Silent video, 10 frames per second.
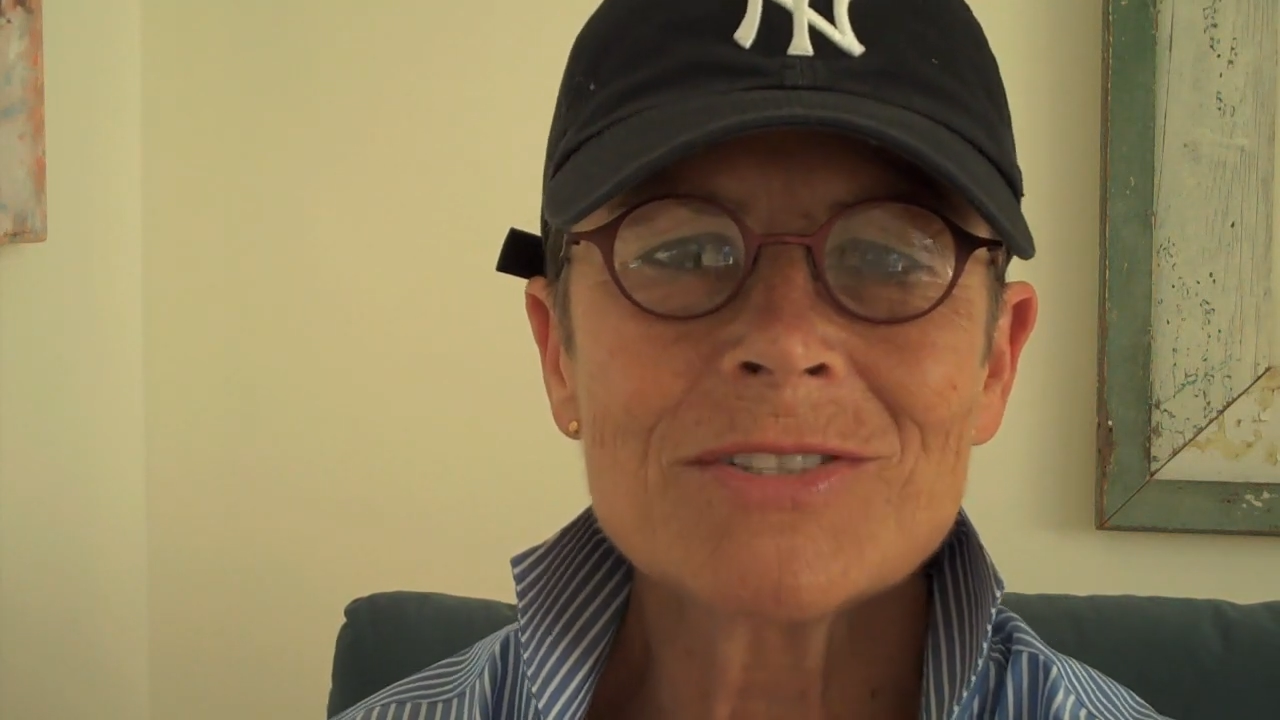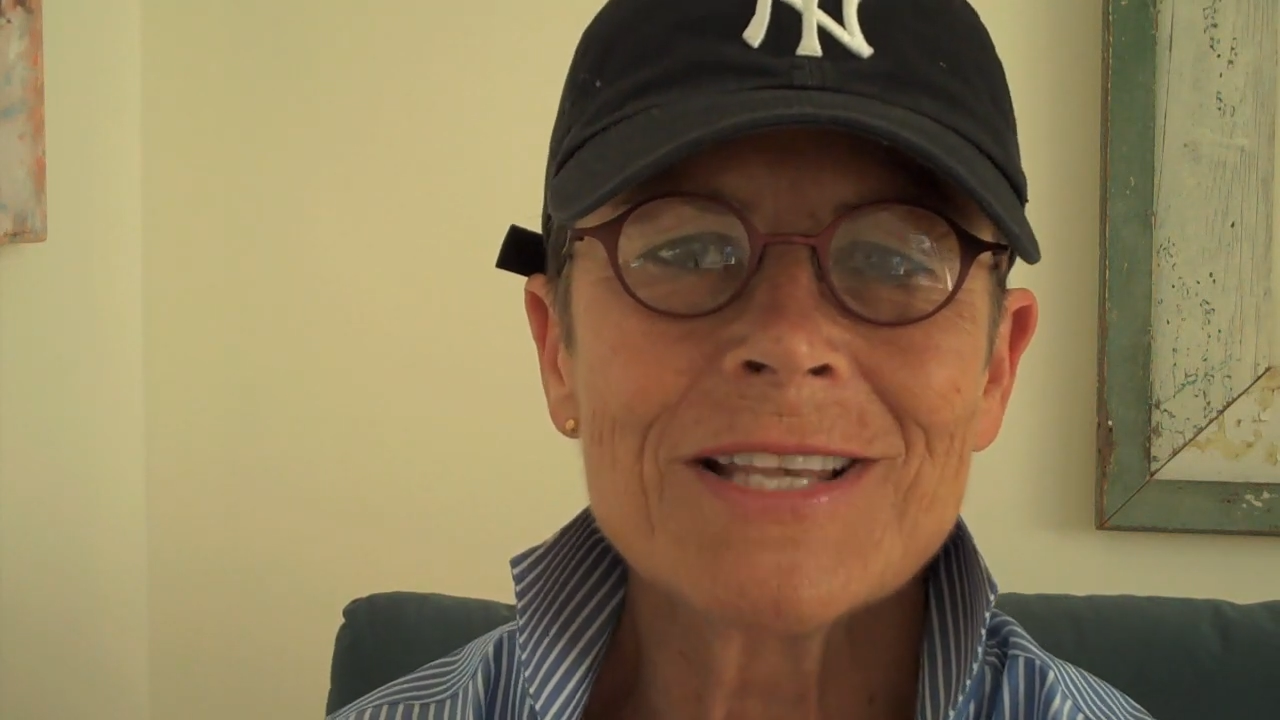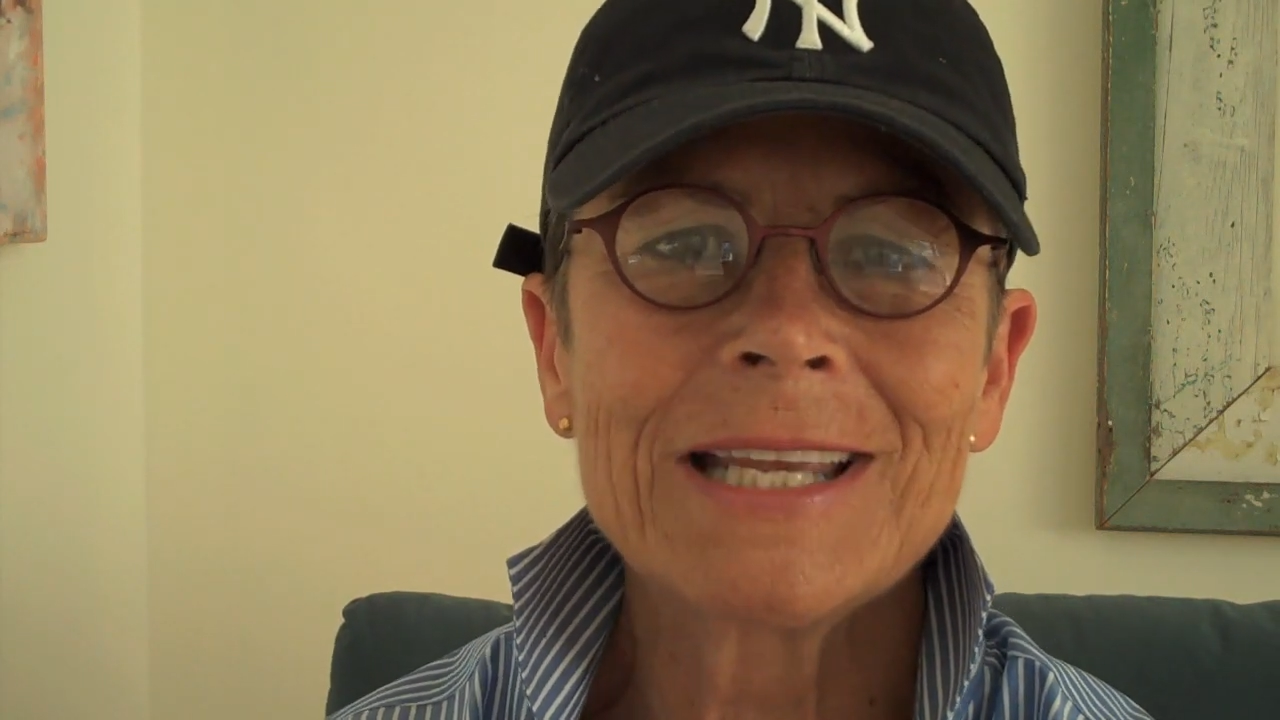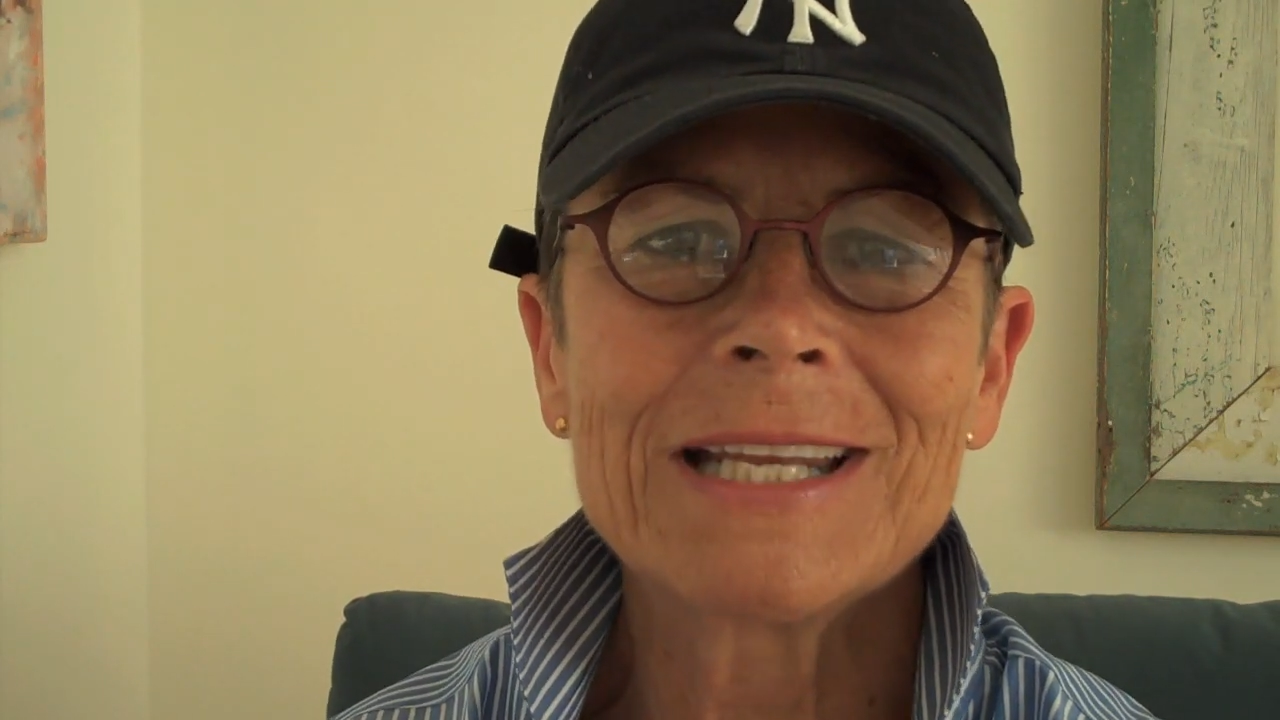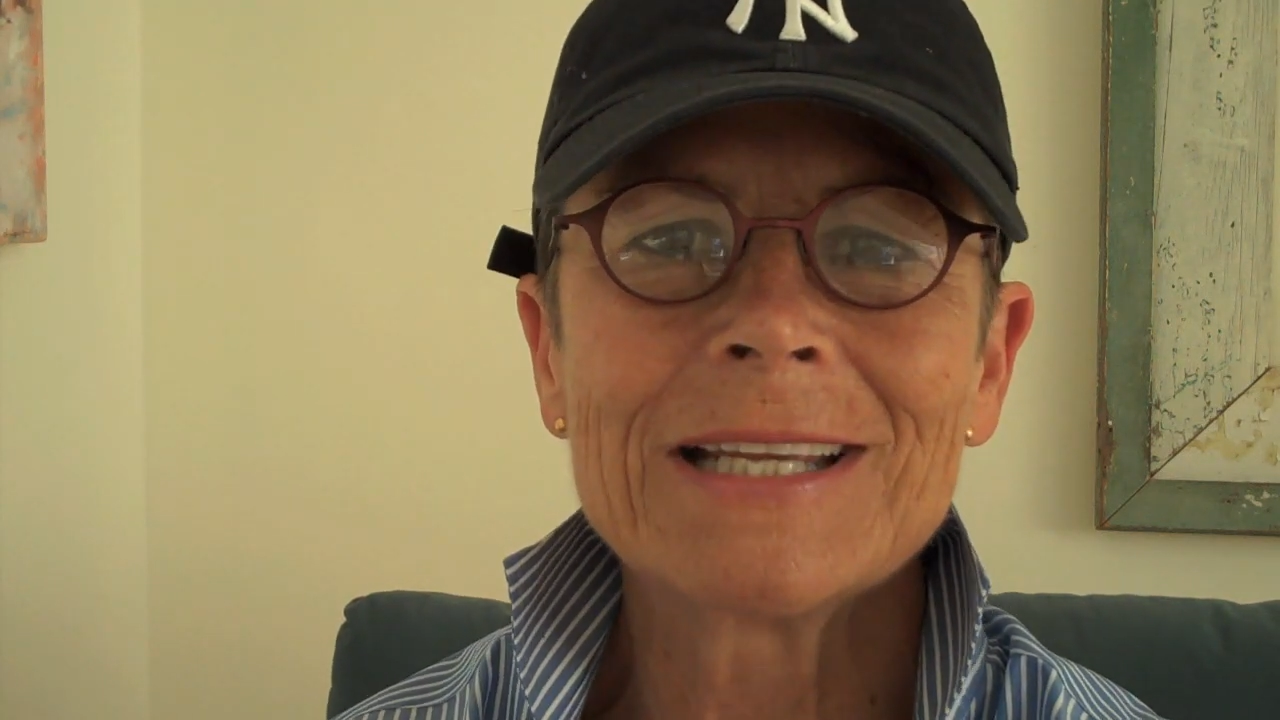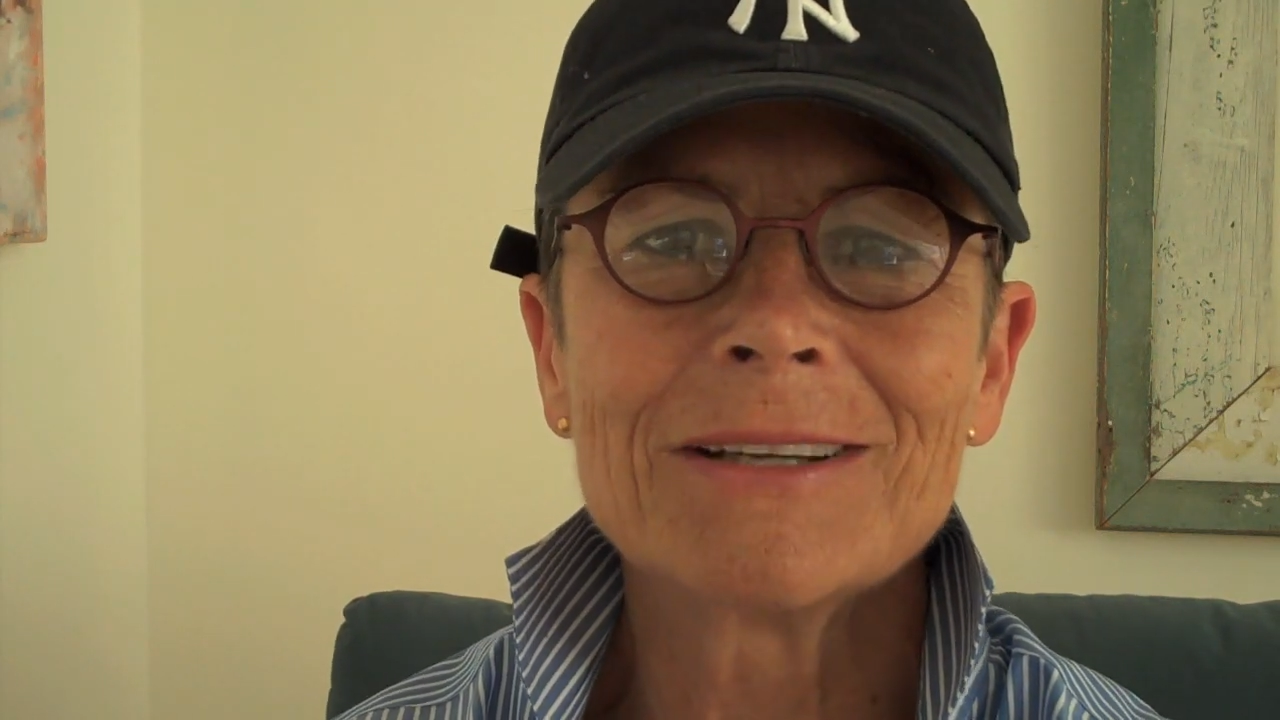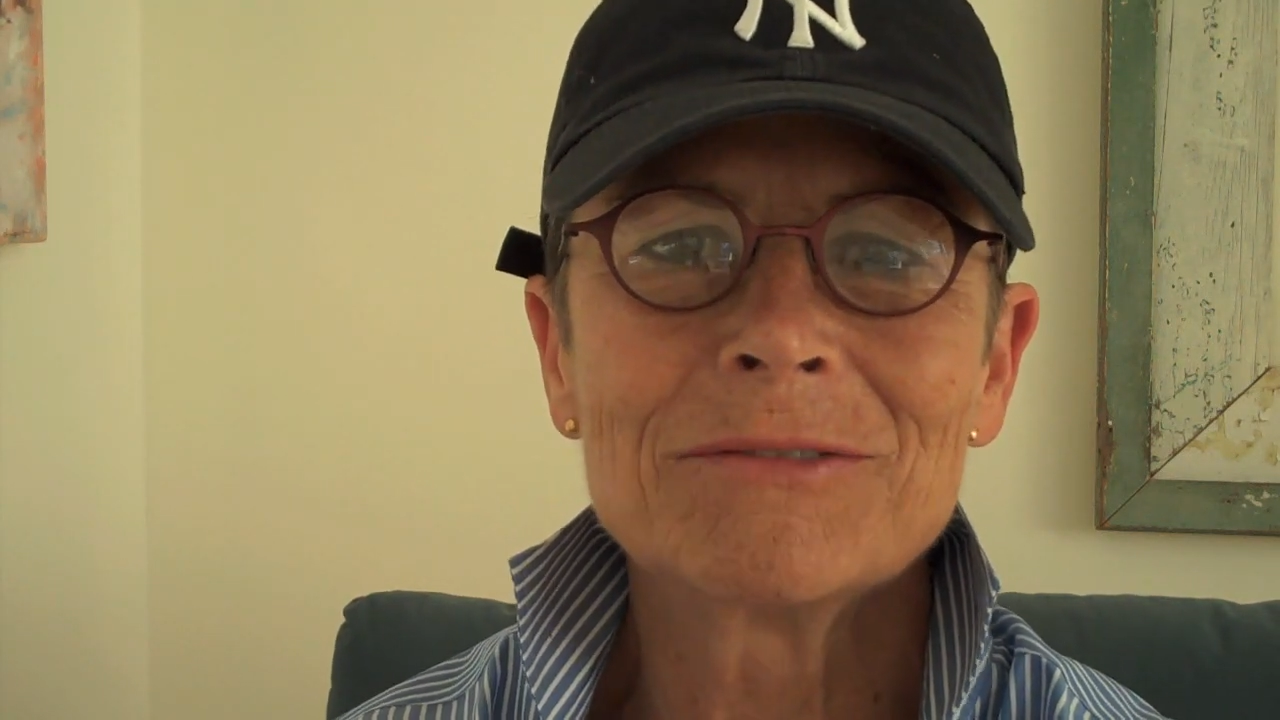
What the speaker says: sighting